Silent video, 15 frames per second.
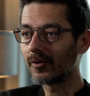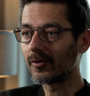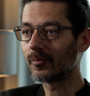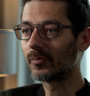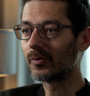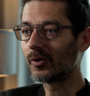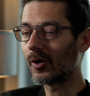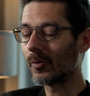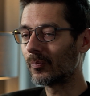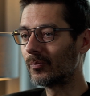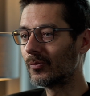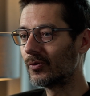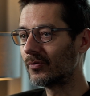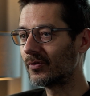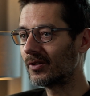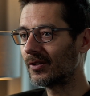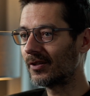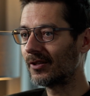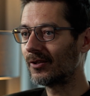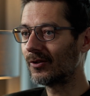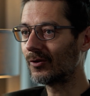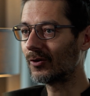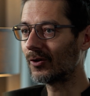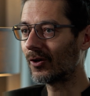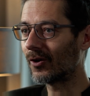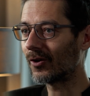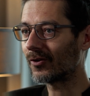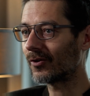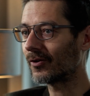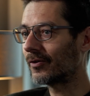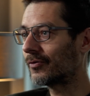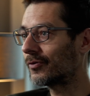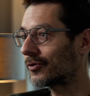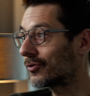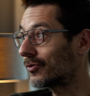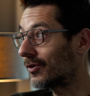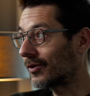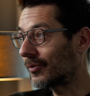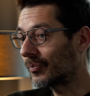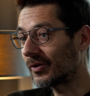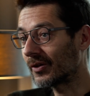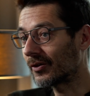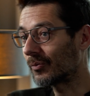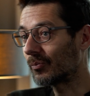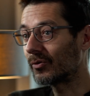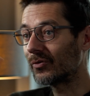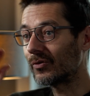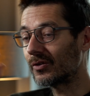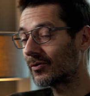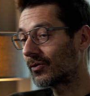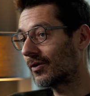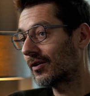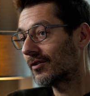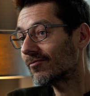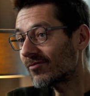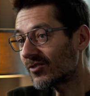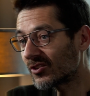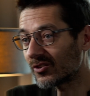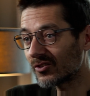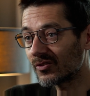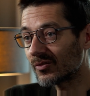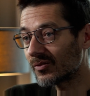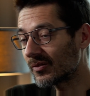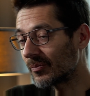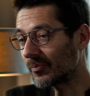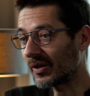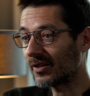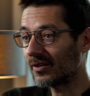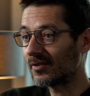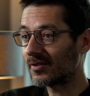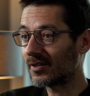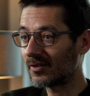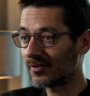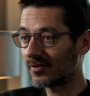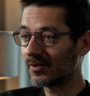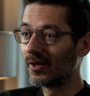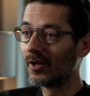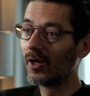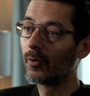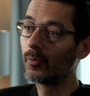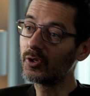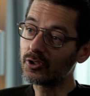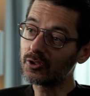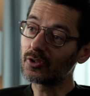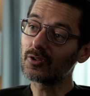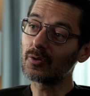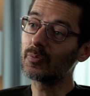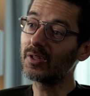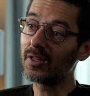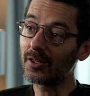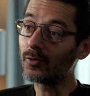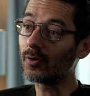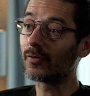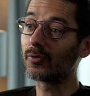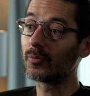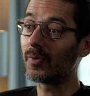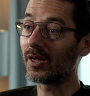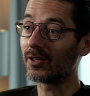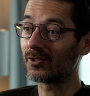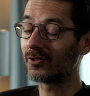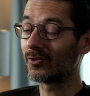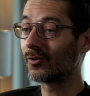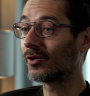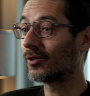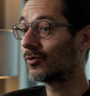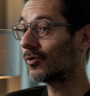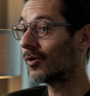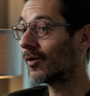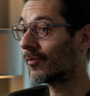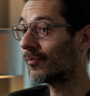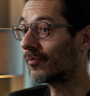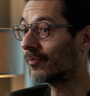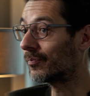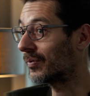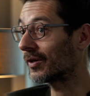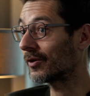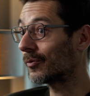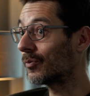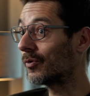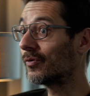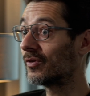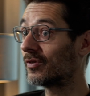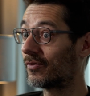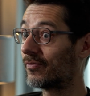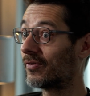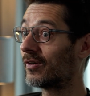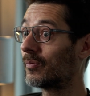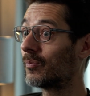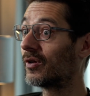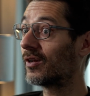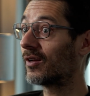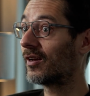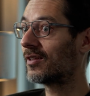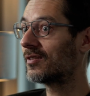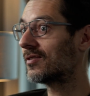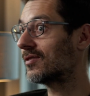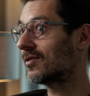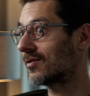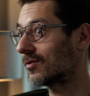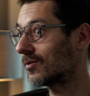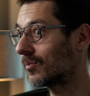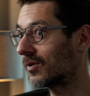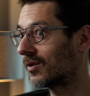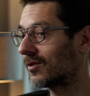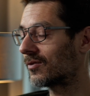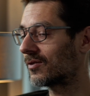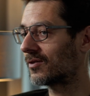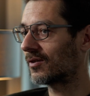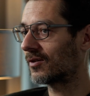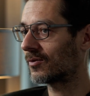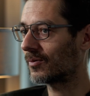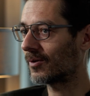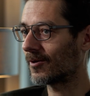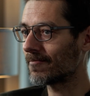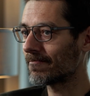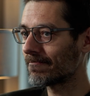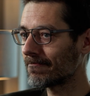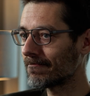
a cop movie in New York, or if you're shooting a period movie. So it's just making sense, which doesn't mean that you have to match. You can do a period movie with very modern lenses. It could be interesting as well.